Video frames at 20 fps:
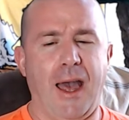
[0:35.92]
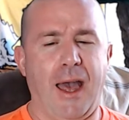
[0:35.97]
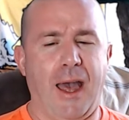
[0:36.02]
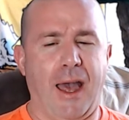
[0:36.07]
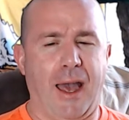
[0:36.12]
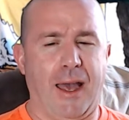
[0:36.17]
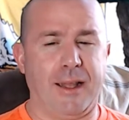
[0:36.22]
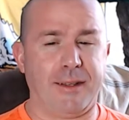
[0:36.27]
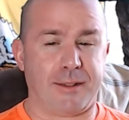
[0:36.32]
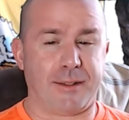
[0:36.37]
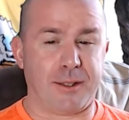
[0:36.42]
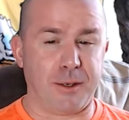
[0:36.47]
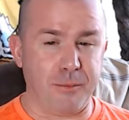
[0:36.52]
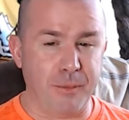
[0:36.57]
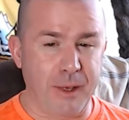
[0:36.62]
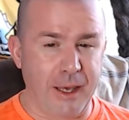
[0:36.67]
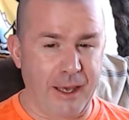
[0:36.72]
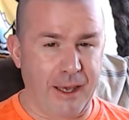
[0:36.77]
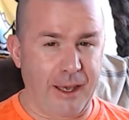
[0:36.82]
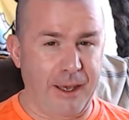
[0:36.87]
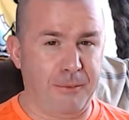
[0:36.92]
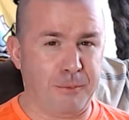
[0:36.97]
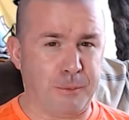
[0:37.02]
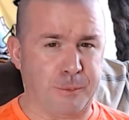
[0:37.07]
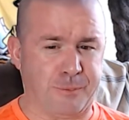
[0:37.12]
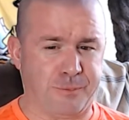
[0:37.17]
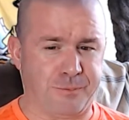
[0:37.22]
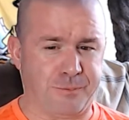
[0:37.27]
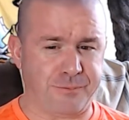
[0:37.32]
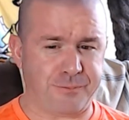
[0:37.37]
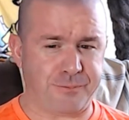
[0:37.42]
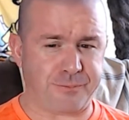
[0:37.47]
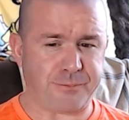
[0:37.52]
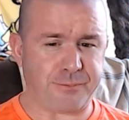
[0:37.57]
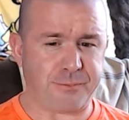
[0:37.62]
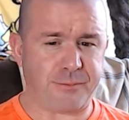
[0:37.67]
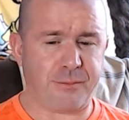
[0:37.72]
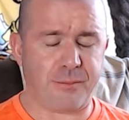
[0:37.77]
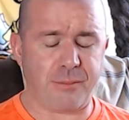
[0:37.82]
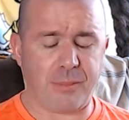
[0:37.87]
And to me,
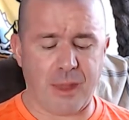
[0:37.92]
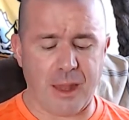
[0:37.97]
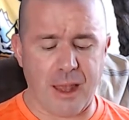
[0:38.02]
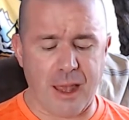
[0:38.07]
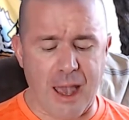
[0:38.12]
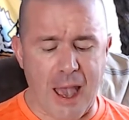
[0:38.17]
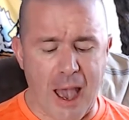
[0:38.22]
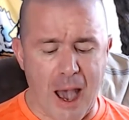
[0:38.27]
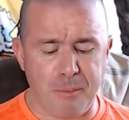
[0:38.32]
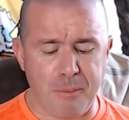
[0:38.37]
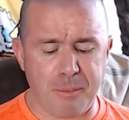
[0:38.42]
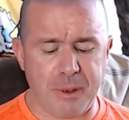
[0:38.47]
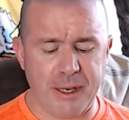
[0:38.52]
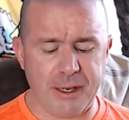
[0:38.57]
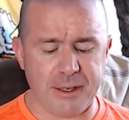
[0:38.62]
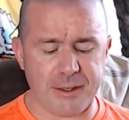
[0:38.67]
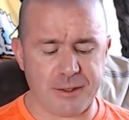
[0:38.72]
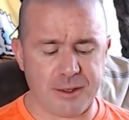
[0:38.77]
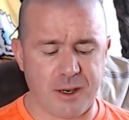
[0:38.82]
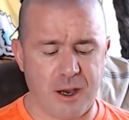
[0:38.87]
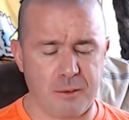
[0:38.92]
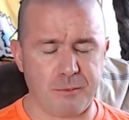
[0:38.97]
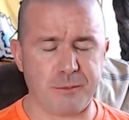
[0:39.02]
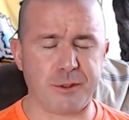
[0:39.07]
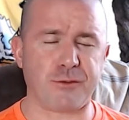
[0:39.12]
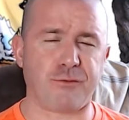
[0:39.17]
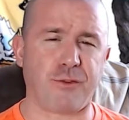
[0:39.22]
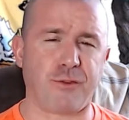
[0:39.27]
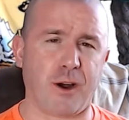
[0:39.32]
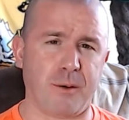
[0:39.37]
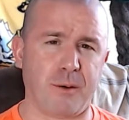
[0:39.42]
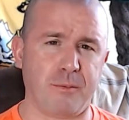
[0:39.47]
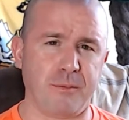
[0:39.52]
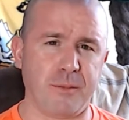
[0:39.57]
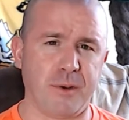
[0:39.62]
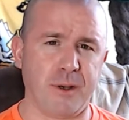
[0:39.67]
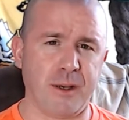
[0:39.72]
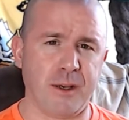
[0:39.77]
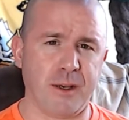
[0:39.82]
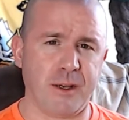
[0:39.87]
happiness comes from
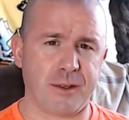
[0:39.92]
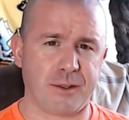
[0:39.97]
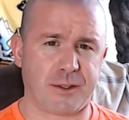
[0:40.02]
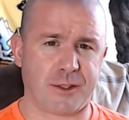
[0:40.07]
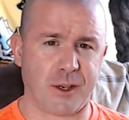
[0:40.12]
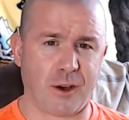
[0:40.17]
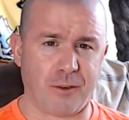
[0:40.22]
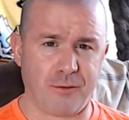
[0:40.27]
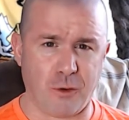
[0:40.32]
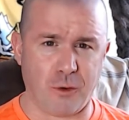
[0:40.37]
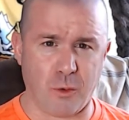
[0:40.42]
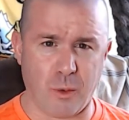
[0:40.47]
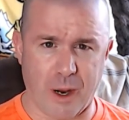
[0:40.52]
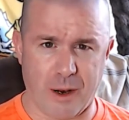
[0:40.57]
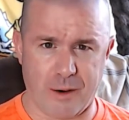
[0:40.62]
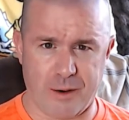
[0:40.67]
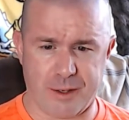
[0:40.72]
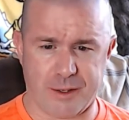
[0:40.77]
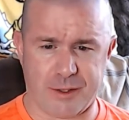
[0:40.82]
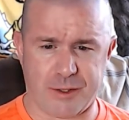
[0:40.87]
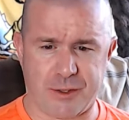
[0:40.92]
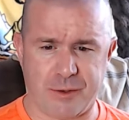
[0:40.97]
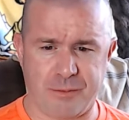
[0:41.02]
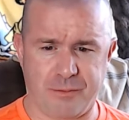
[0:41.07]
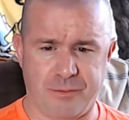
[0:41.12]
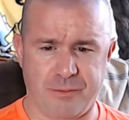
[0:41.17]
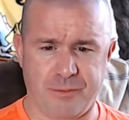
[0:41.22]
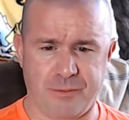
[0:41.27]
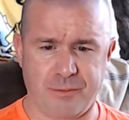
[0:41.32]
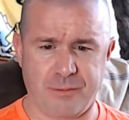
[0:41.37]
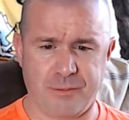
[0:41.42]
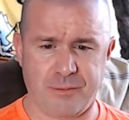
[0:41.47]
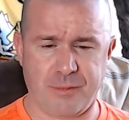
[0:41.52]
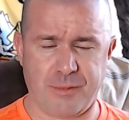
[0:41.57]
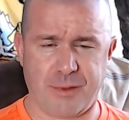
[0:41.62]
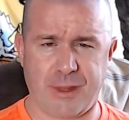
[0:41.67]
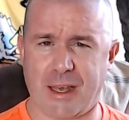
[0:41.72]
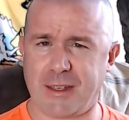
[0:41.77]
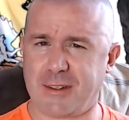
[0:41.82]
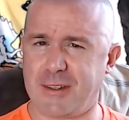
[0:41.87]
self-awareness.
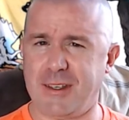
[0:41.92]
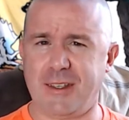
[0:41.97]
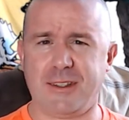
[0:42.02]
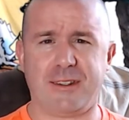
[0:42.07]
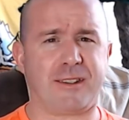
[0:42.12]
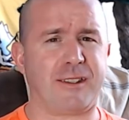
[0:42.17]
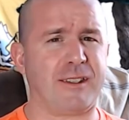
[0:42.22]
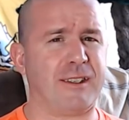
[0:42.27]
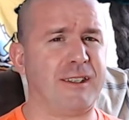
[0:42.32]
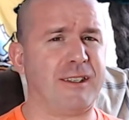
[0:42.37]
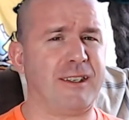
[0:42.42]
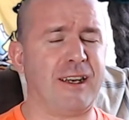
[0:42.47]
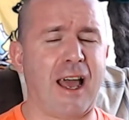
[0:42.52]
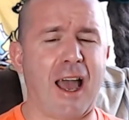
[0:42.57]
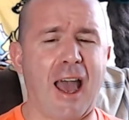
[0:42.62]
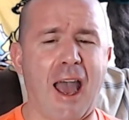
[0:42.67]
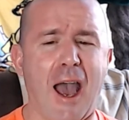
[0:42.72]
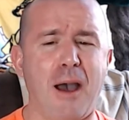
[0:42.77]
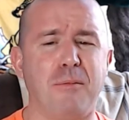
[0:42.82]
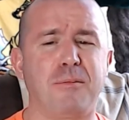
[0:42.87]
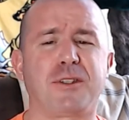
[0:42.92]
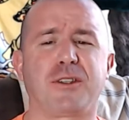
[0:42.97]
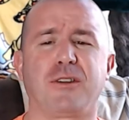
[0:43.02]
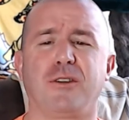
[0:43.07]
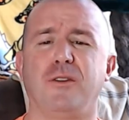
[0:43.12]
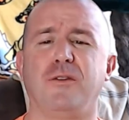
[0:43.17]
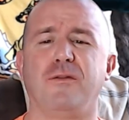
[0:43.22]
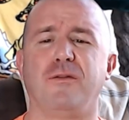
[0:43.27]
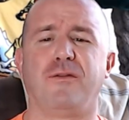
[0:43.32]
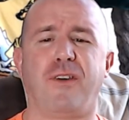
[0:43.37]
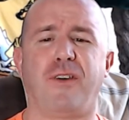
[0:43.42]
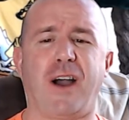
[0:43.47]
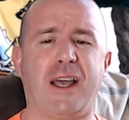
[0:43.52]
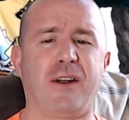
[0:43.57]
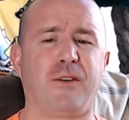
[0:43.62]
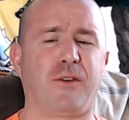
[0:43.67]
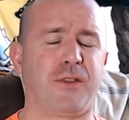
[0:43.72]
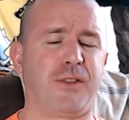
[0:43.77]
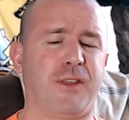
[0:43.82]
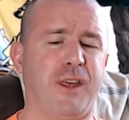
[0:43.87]
That is an absolute
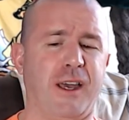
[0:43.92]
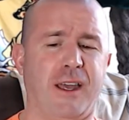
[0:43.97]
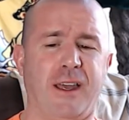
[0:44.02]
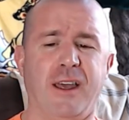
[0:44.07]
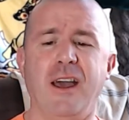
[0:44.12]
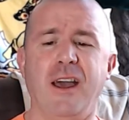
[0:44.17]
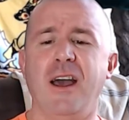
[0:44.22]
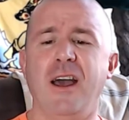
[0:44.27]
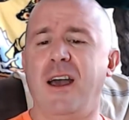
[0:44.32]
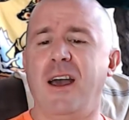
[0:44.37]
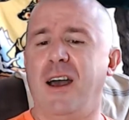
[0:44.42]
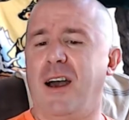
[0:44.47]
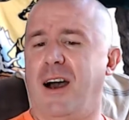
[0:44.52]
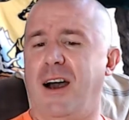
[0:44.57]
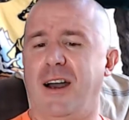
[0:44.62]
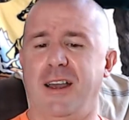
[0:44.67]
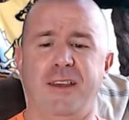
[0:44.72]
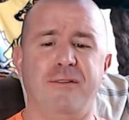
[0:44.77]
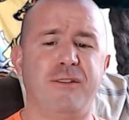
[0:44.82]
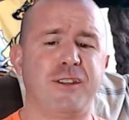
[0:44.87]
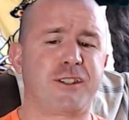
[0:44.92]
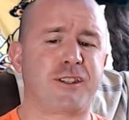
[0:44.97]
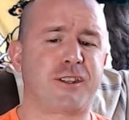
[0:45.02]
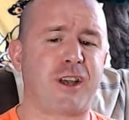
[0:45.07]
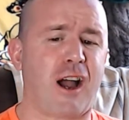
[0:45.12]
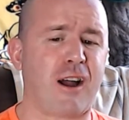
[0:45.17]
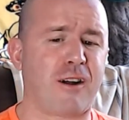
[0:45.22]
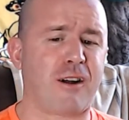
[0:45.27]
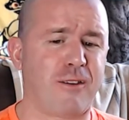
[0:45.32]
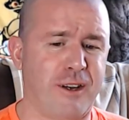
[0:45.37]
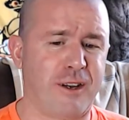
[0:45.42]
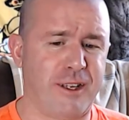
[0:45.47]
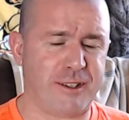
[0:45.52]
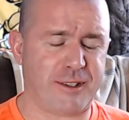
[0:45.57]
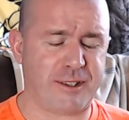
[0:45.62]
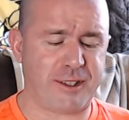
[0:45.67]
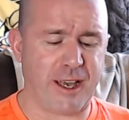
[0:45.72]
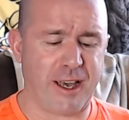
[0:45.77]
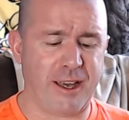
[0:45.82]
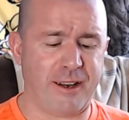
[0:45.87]
vital thing. Even Socrates
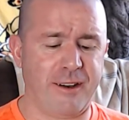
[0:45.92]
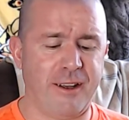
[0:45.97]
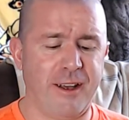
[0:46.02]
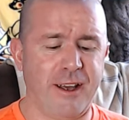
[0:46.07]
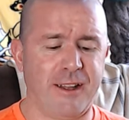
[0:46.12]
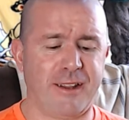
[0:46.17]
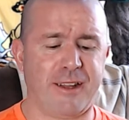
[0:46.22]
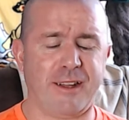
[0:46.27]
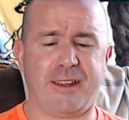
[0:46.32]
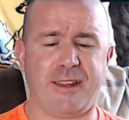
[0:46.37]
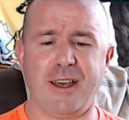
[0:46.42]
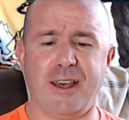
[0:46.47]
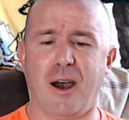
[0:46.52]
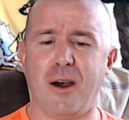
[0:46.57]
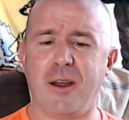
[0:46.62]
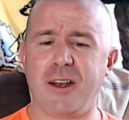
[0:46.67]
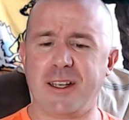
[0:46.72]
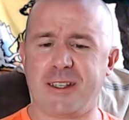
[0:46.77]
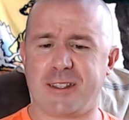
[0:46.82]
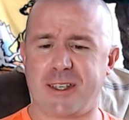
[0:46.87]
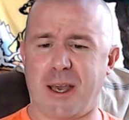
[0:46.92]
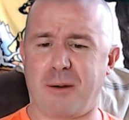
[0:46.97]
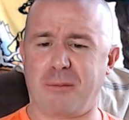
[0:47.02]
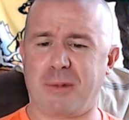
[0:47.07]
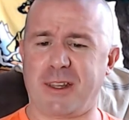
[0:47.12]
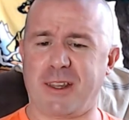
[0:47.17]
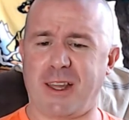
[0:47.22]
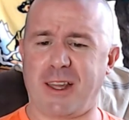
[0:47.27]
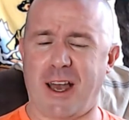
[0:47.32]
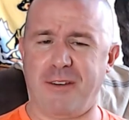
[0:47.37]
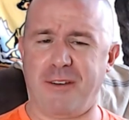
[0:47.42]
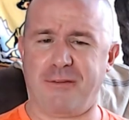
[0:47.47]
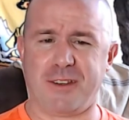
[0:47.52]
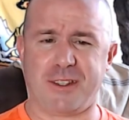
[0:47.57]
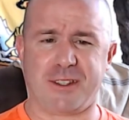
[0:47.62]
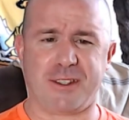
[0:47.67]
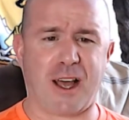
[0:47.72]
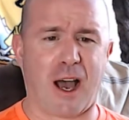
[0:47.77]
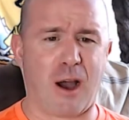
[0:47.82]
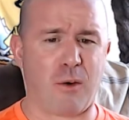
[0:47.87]
said that the unexamined life
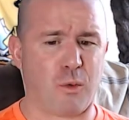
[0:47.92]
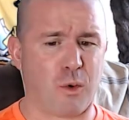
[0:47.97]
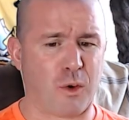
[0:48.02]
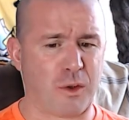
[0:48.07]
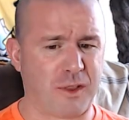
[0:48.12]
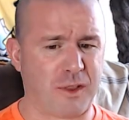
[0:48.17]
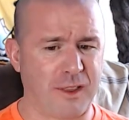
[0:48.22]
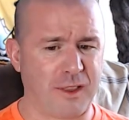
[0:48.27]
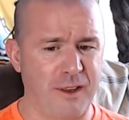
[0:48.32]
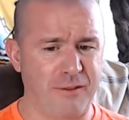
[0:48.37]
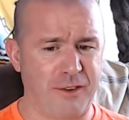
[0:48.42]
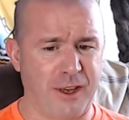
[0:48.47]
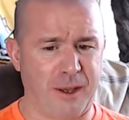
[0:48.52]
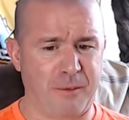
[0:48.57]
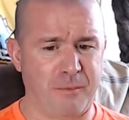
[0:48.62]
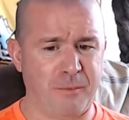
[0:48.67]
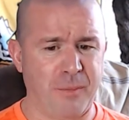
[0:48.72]
is not worth living.